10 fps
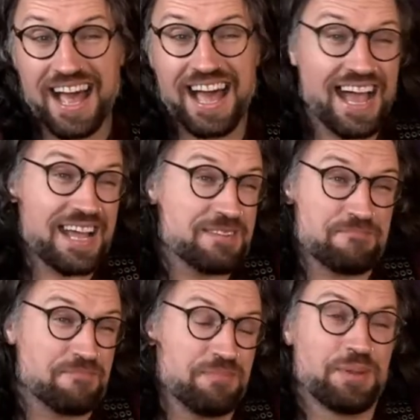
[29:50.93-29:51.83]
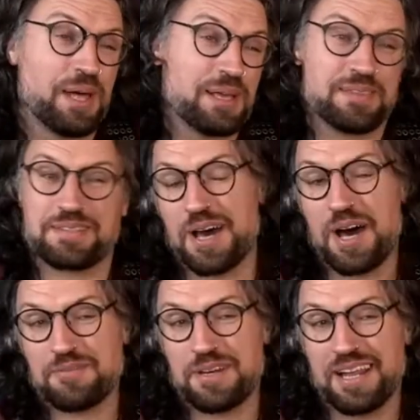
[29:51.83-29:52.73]
I like the
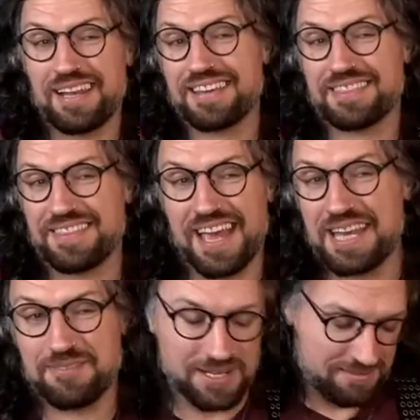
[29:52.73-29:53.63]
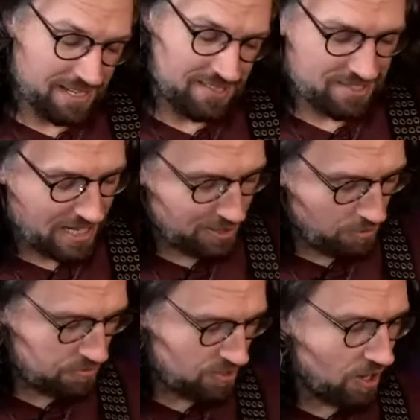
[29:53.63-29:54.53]
start of it, I like the end of it, I just like
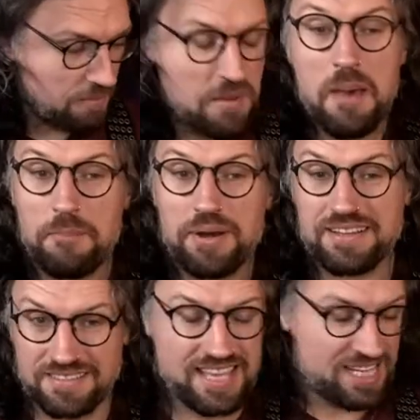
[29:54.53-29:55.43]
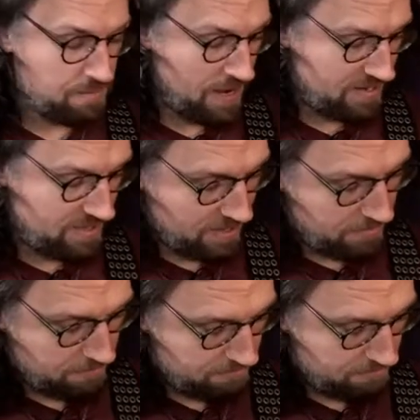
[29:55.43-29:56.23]
Eruption a lot, but it's this bit still.